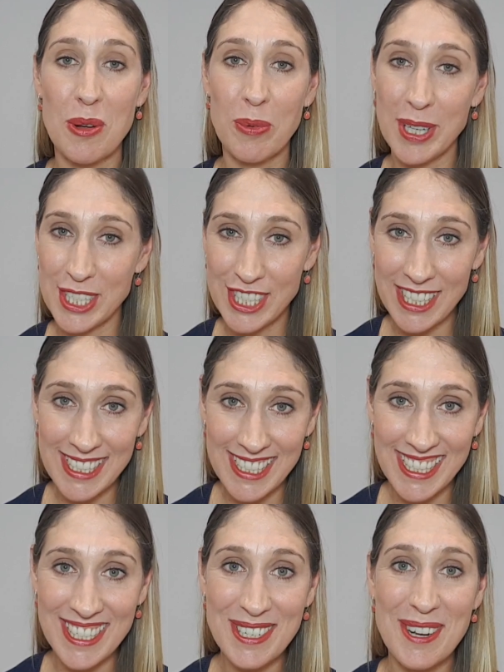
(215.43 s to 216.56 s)
which she
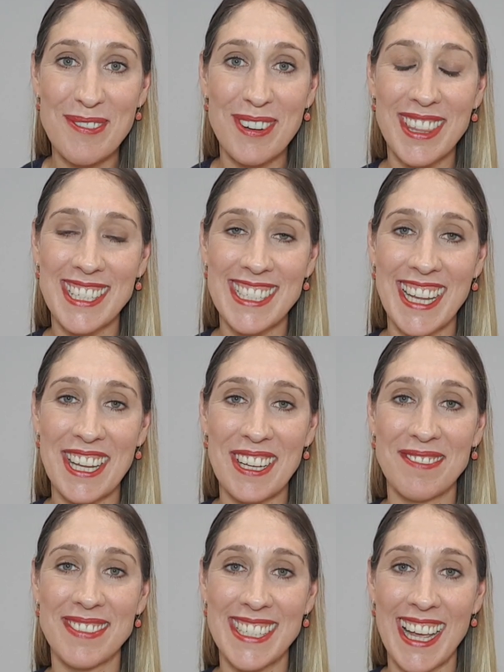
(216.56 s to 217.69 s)
did with a
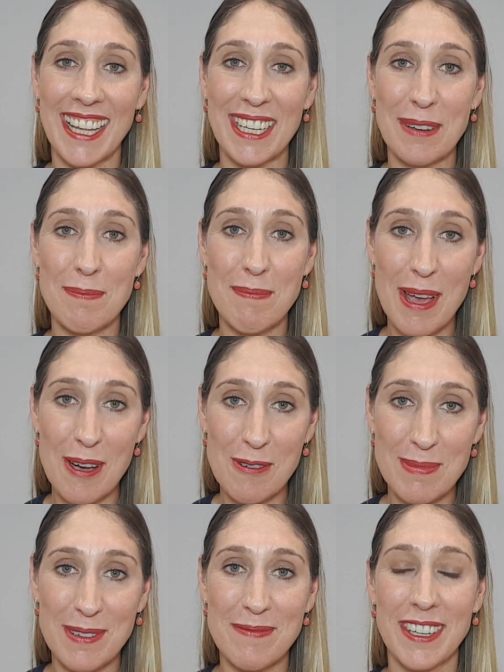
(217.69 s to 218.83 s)
team down in
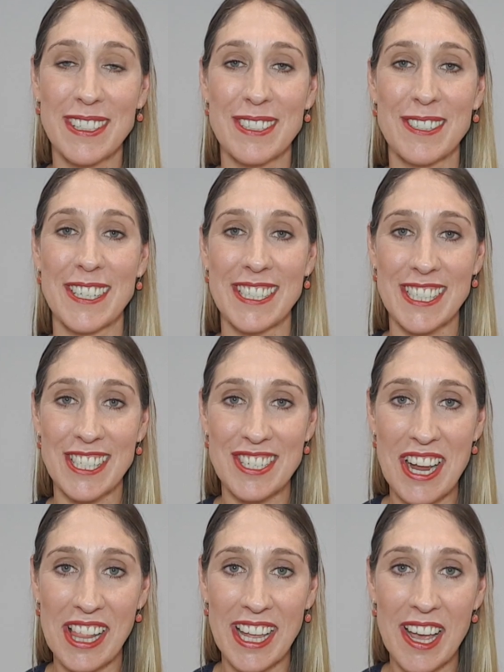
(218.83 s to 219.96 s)
Melbourne, Victoria,
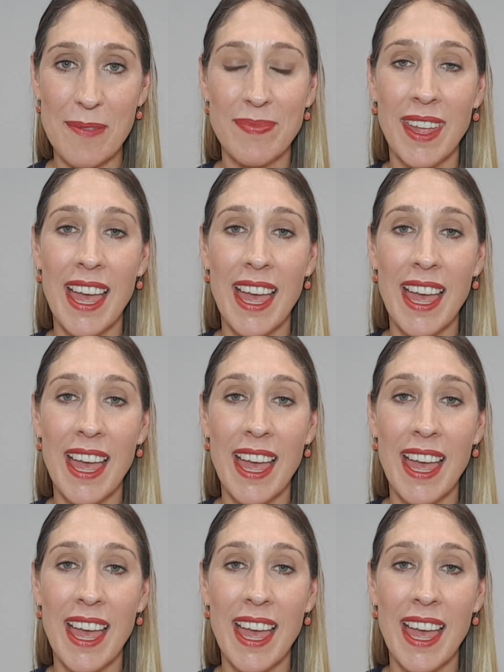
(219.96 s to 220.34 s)
Australia.